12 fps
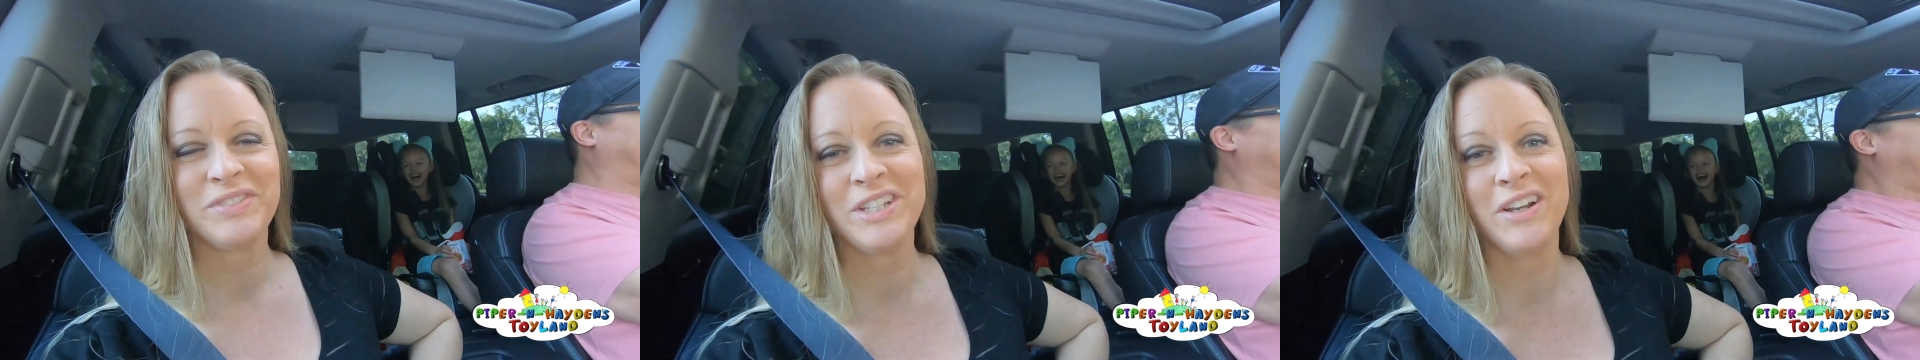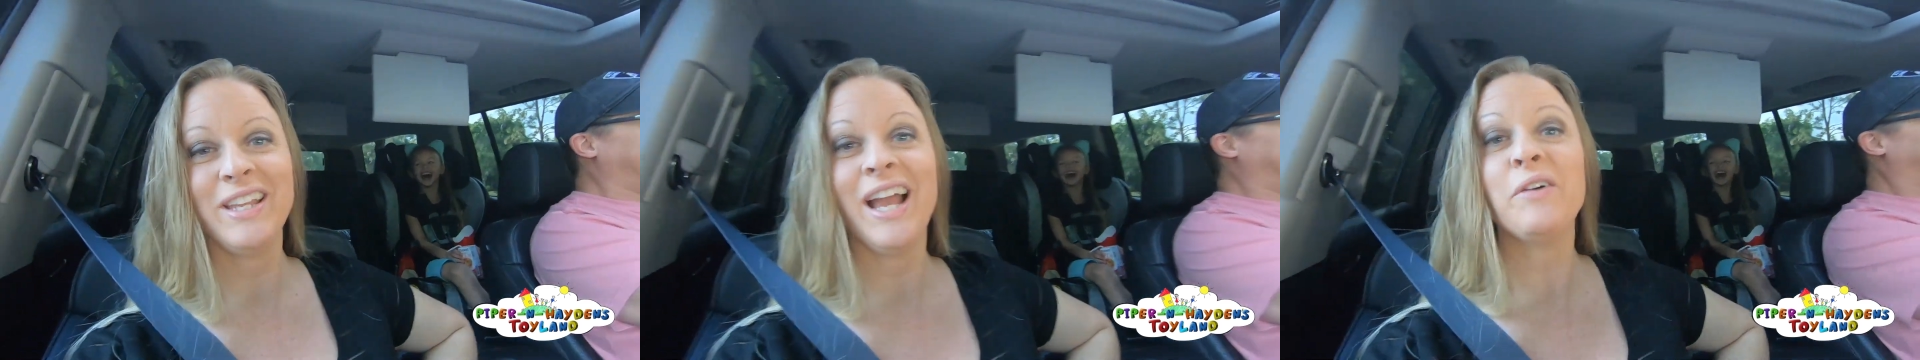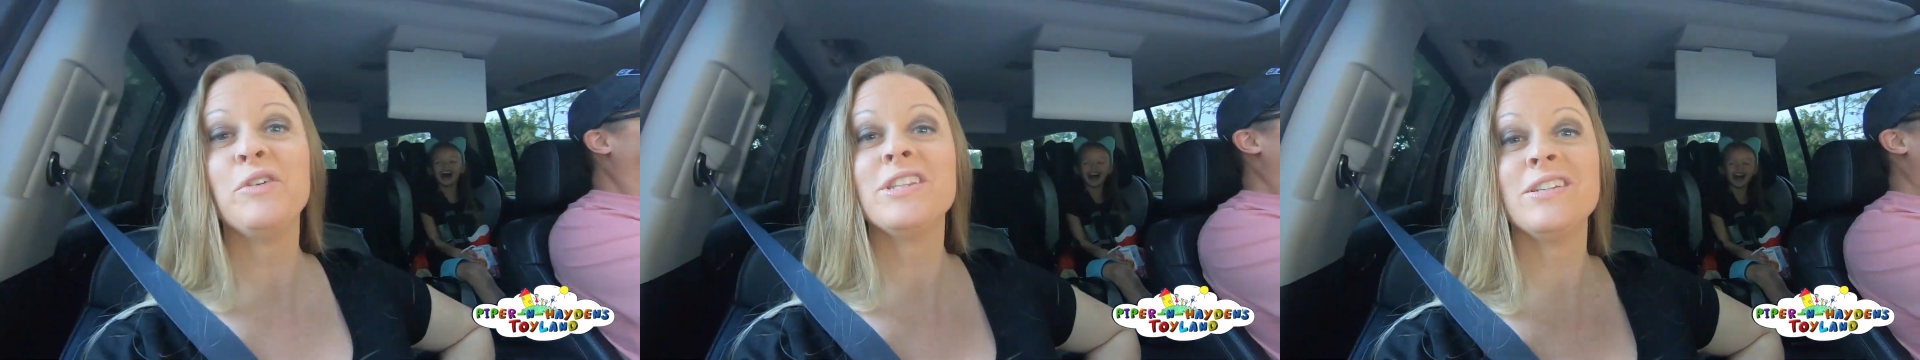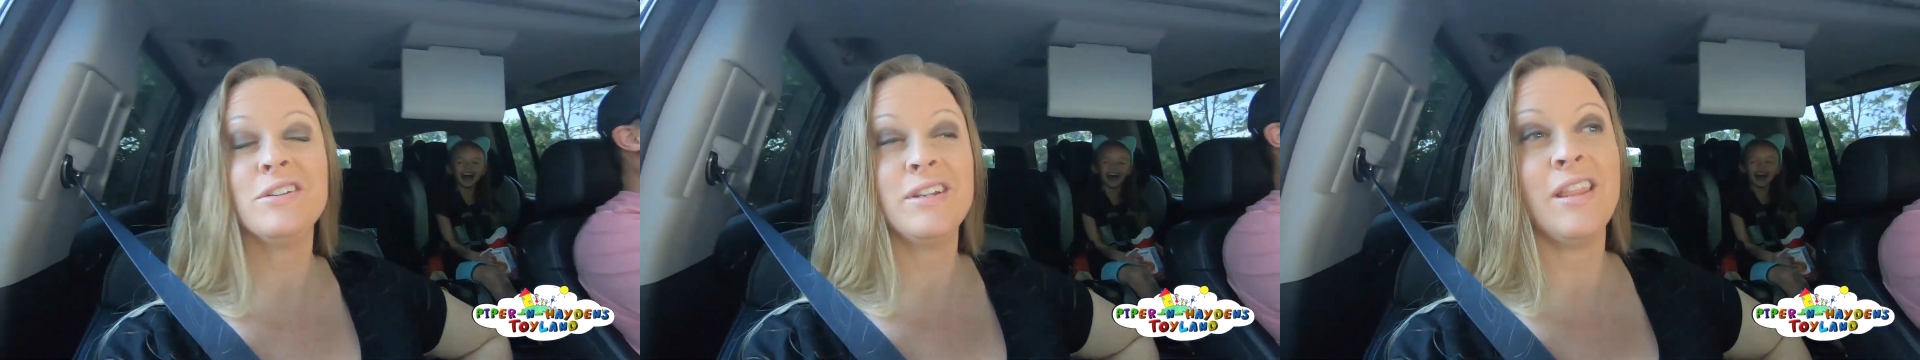So yeah, we'll do
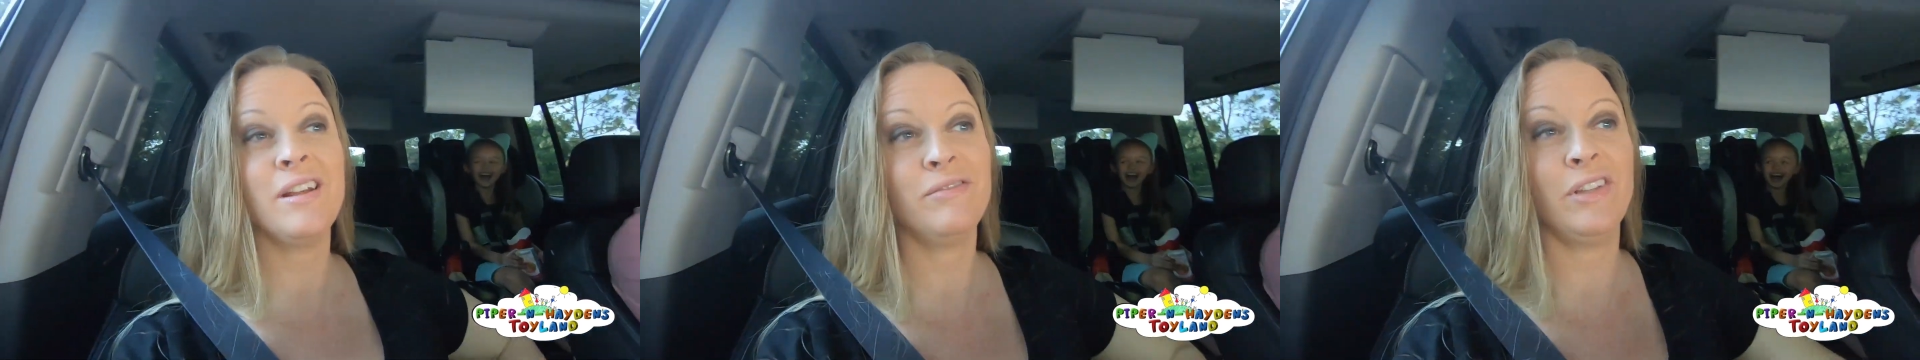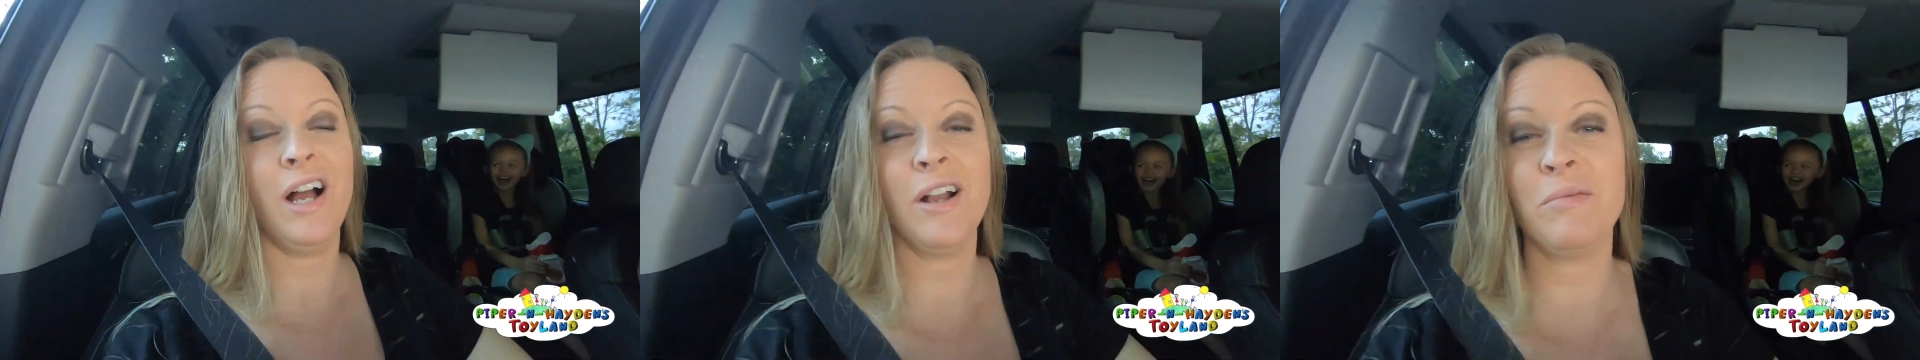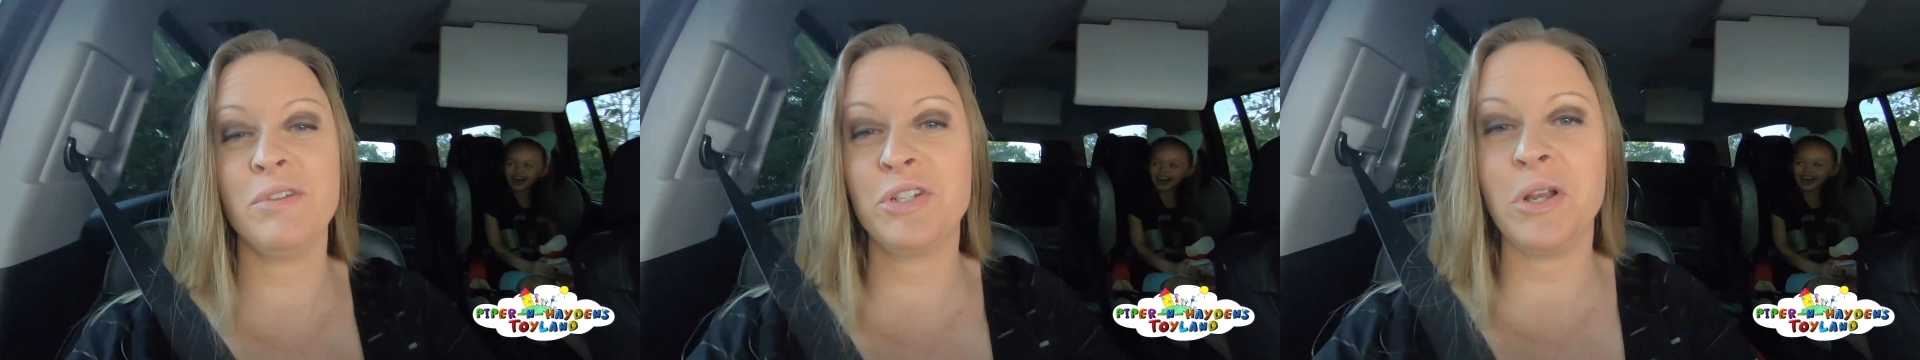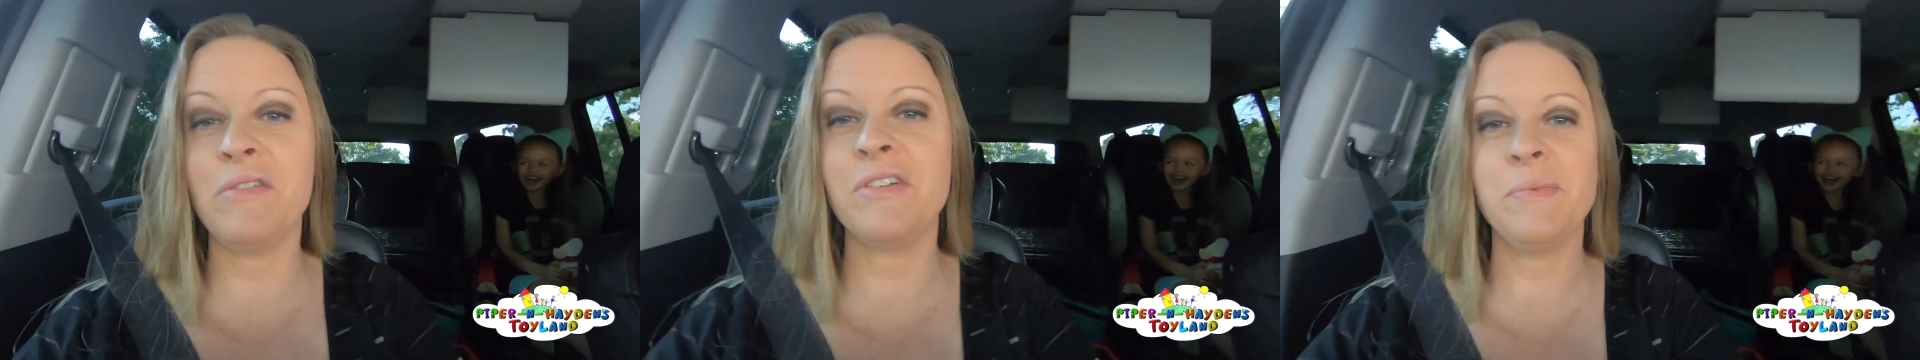another vlog and we'll show
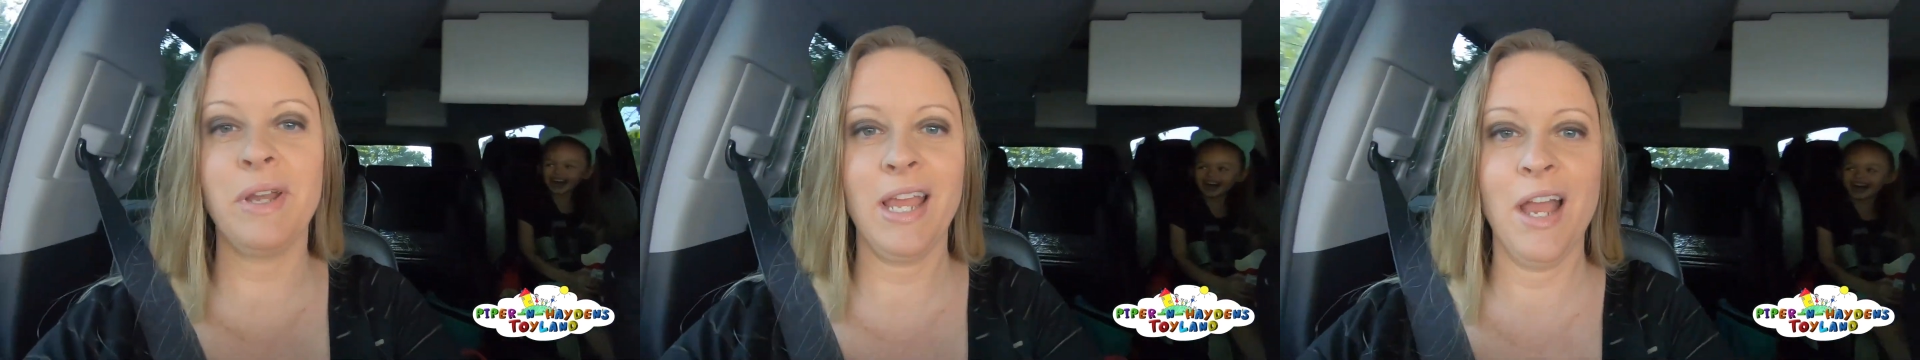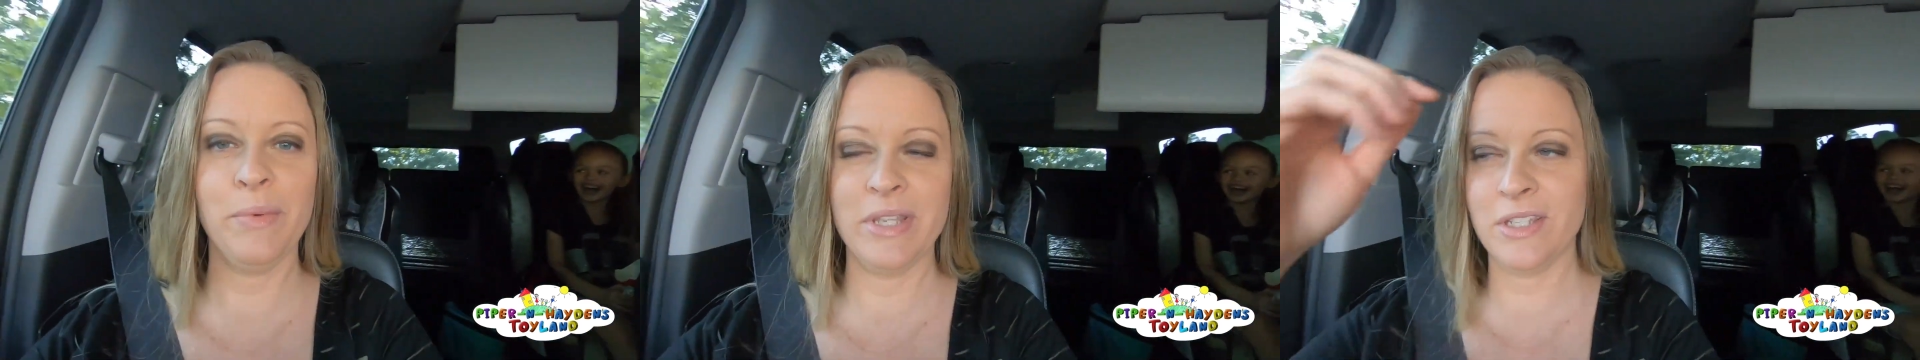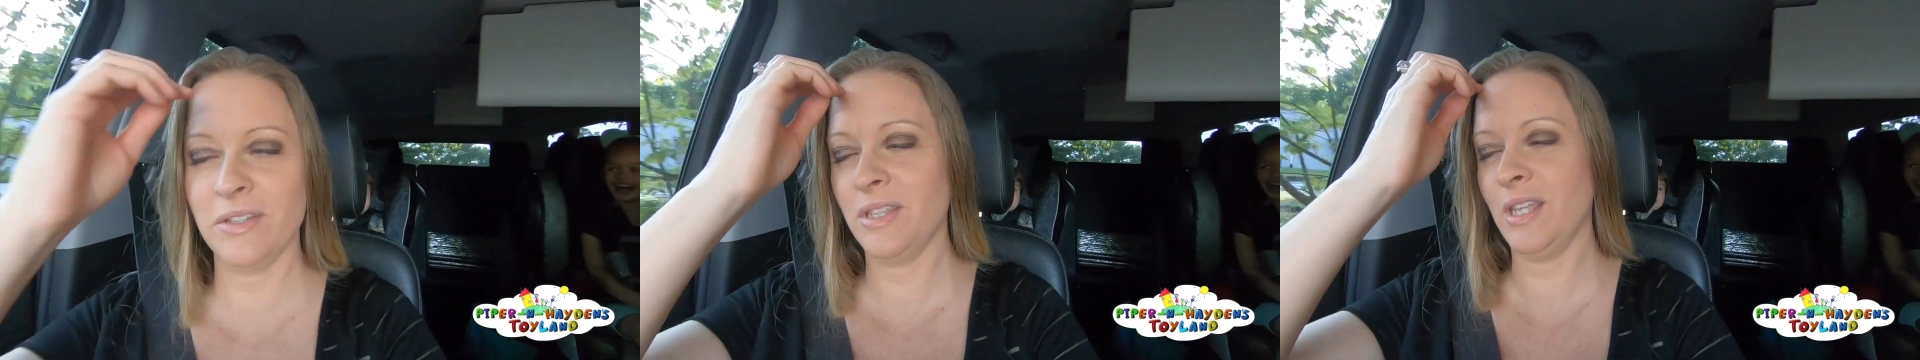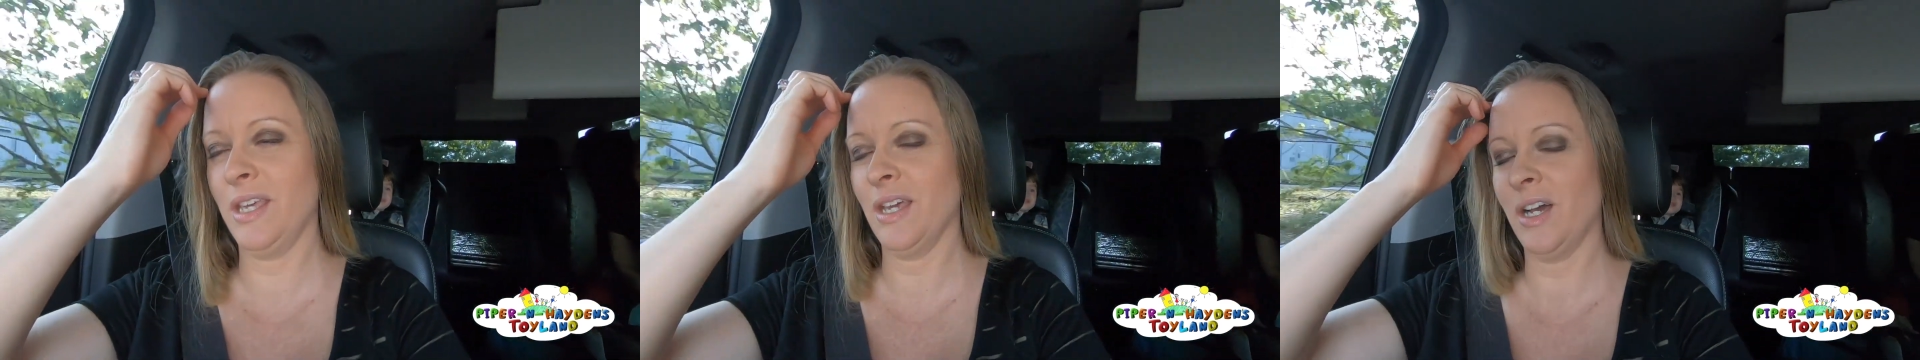everybody how we do
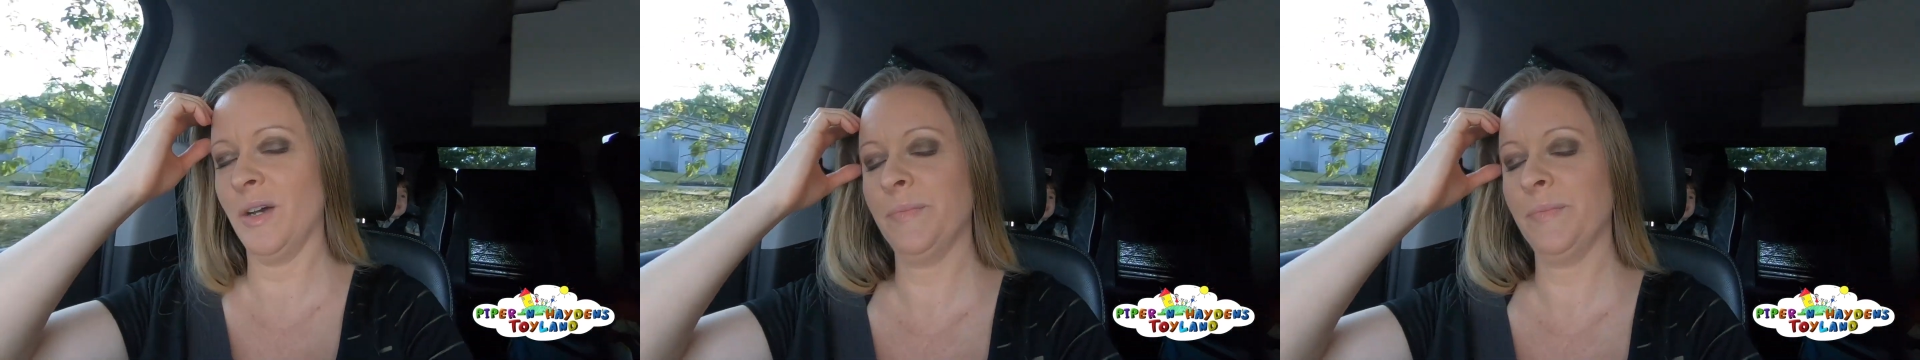the